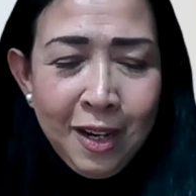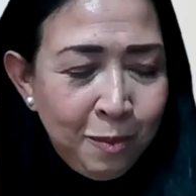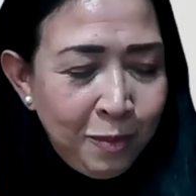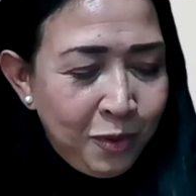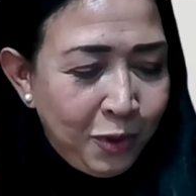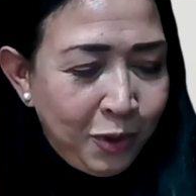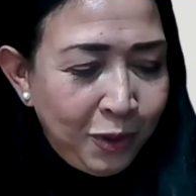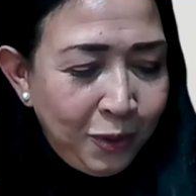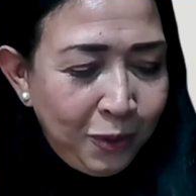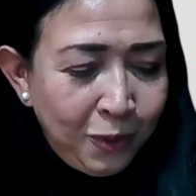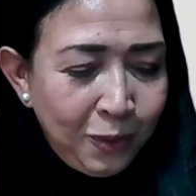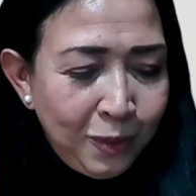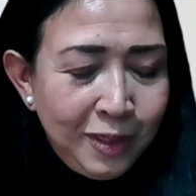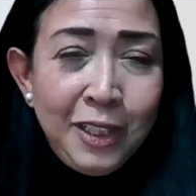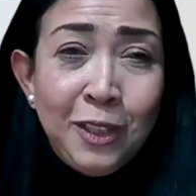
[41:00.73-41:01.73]
skills when it comes
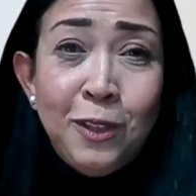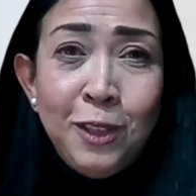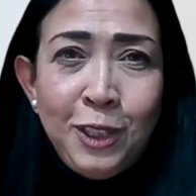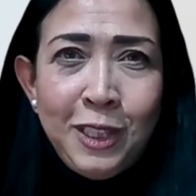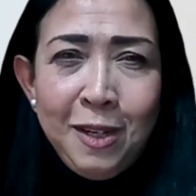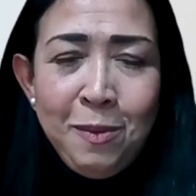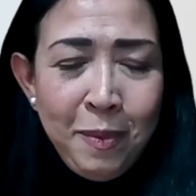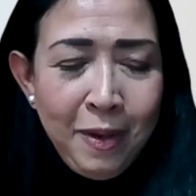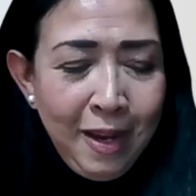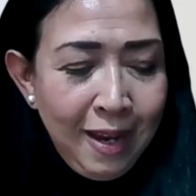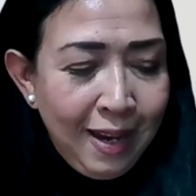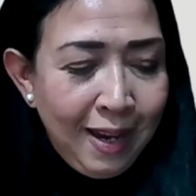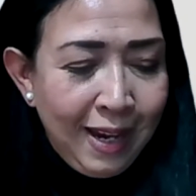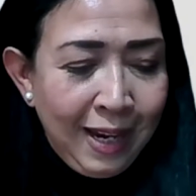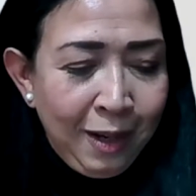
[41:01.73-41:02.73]
to
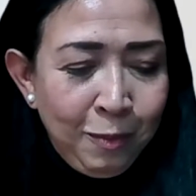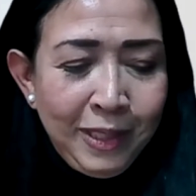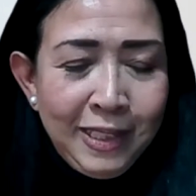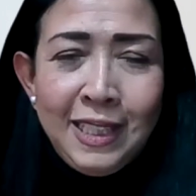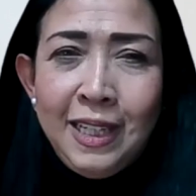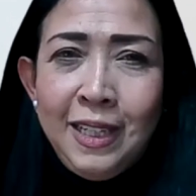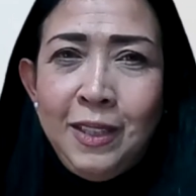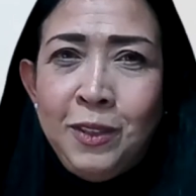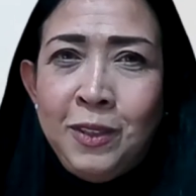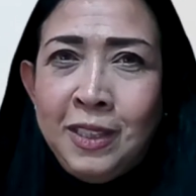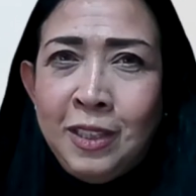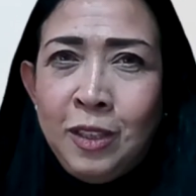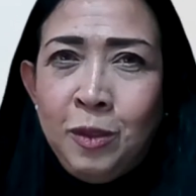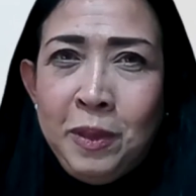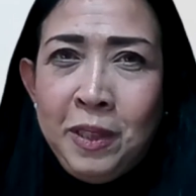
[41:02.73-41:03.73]
leadership. And we
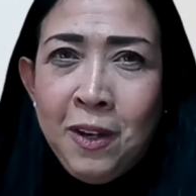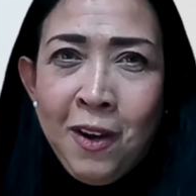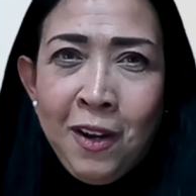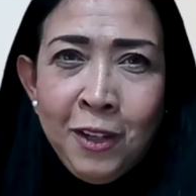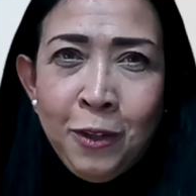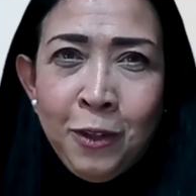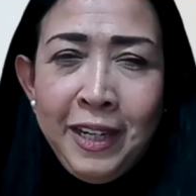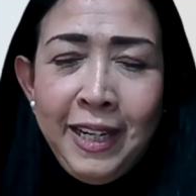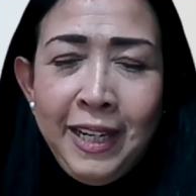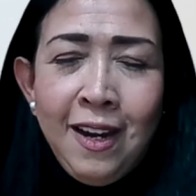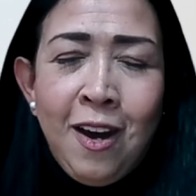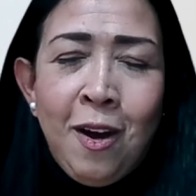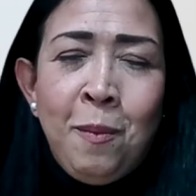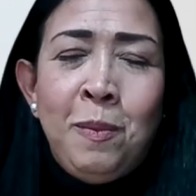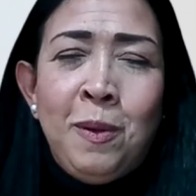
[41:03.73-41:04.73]
say you need to be
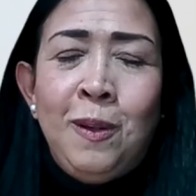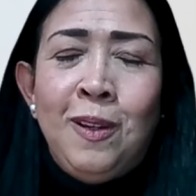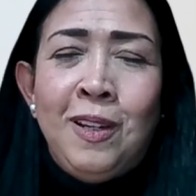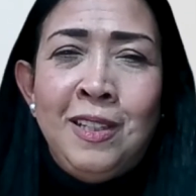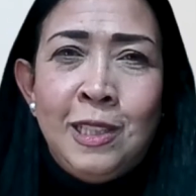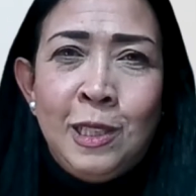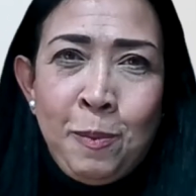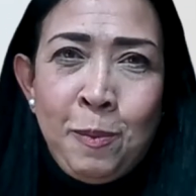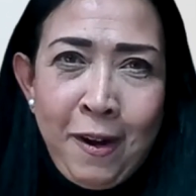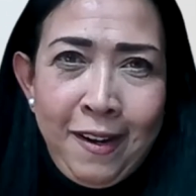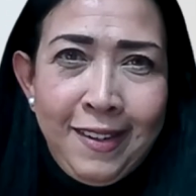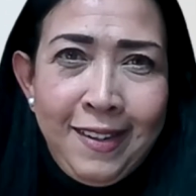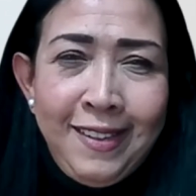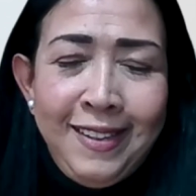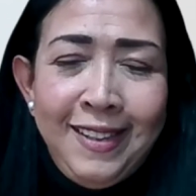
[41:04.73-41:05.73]
hungry, humble,
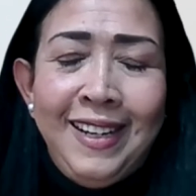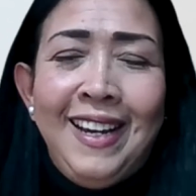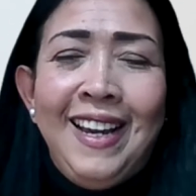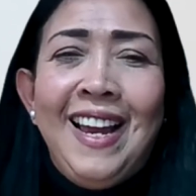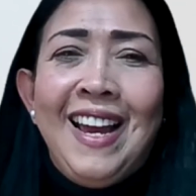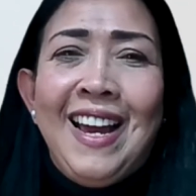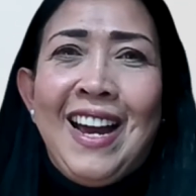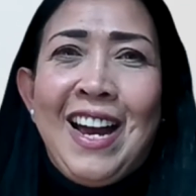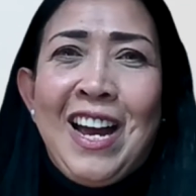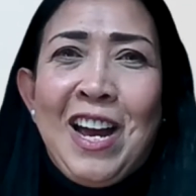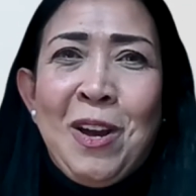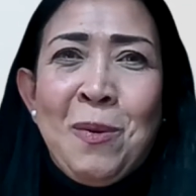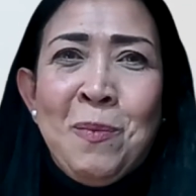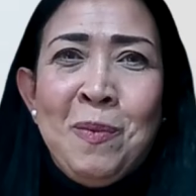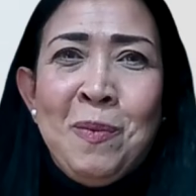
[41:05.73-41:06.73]
and smart.
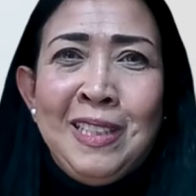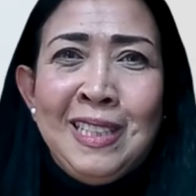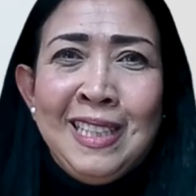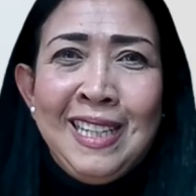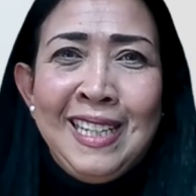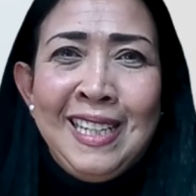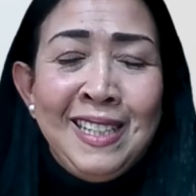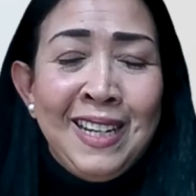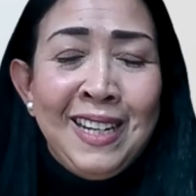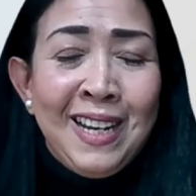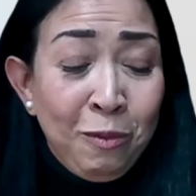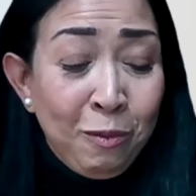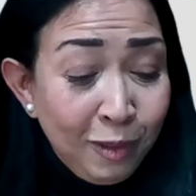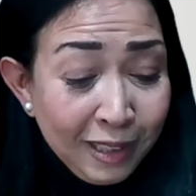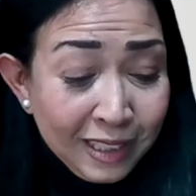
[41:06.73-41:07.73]

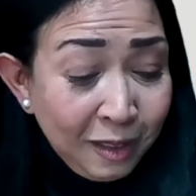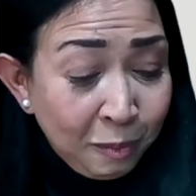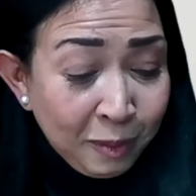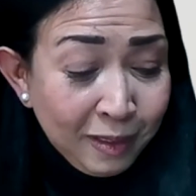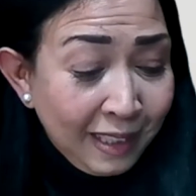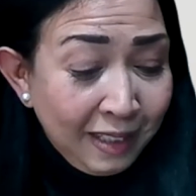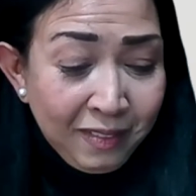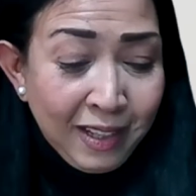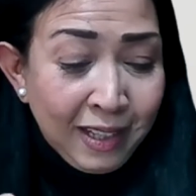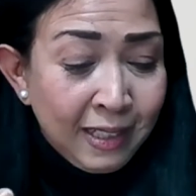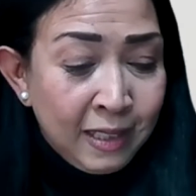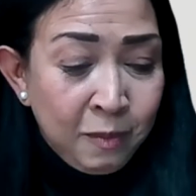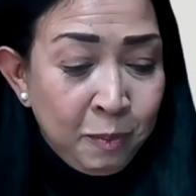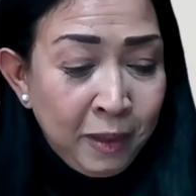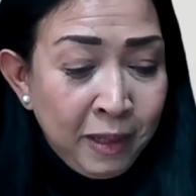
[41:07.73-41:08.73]
And I really
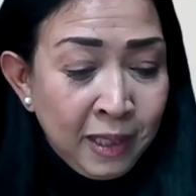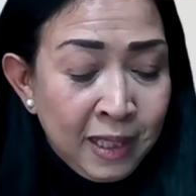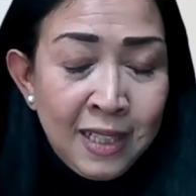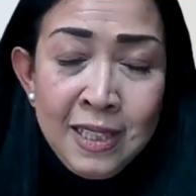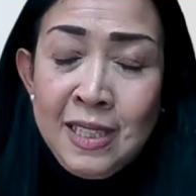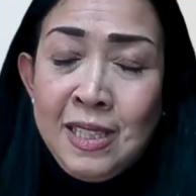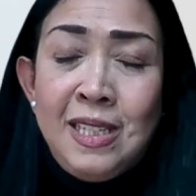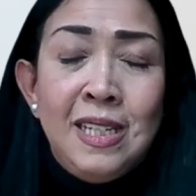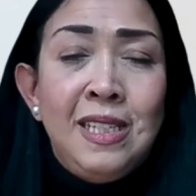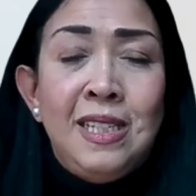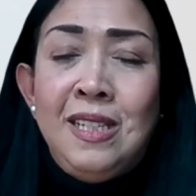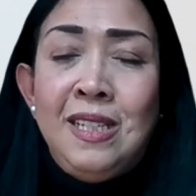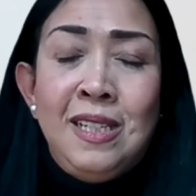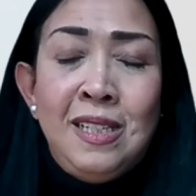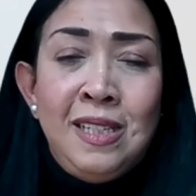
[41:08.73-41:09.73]
believe that's been
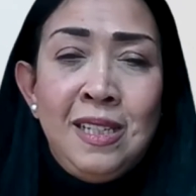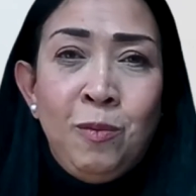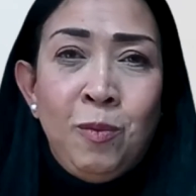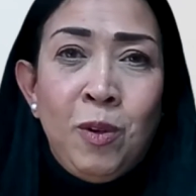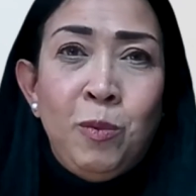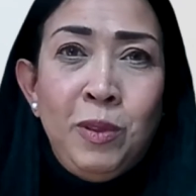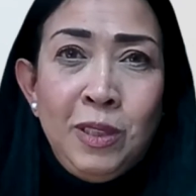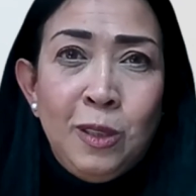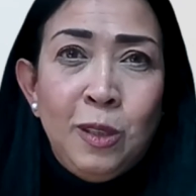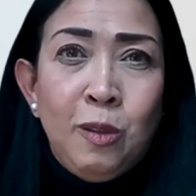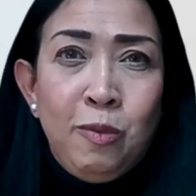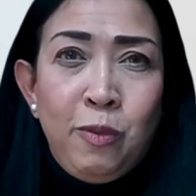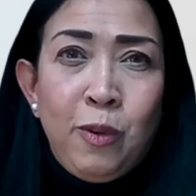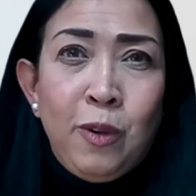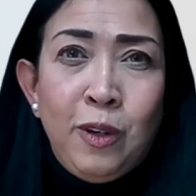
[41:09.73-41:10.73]
consistent in
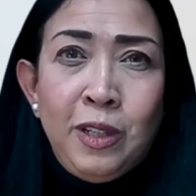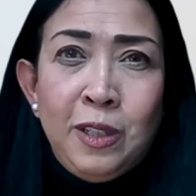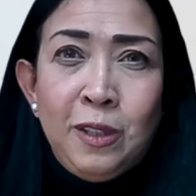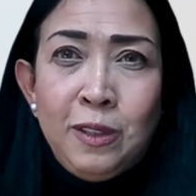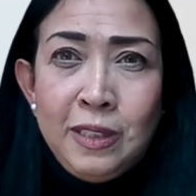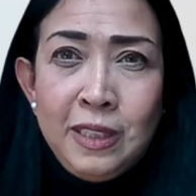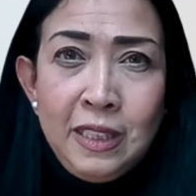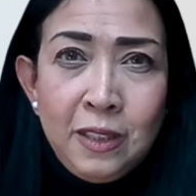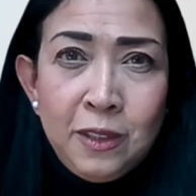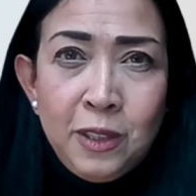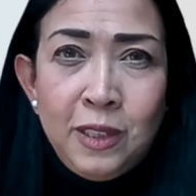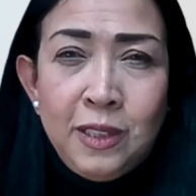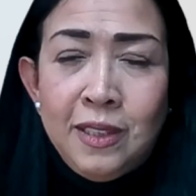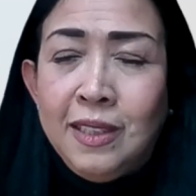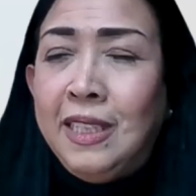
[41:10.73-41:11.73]
what we look for in our
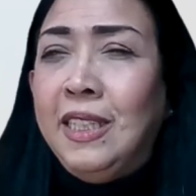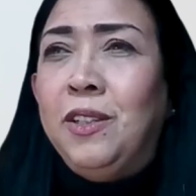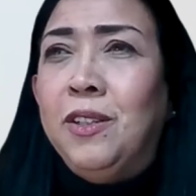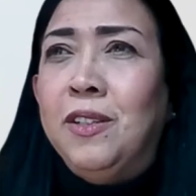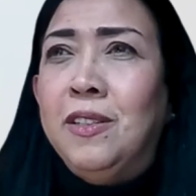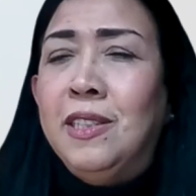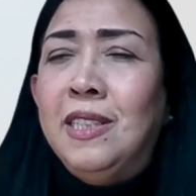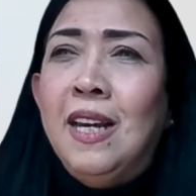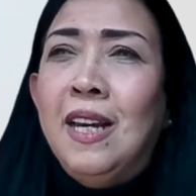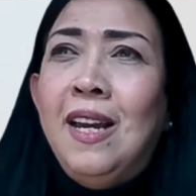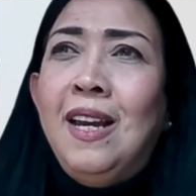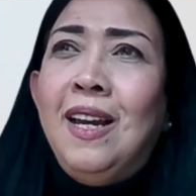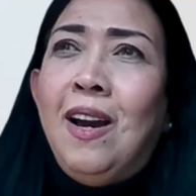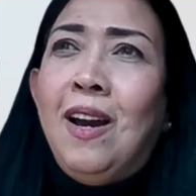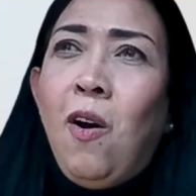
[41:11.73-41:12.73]

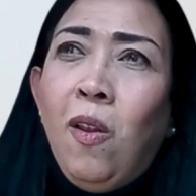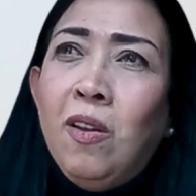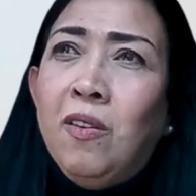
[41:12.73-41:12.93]
leaders.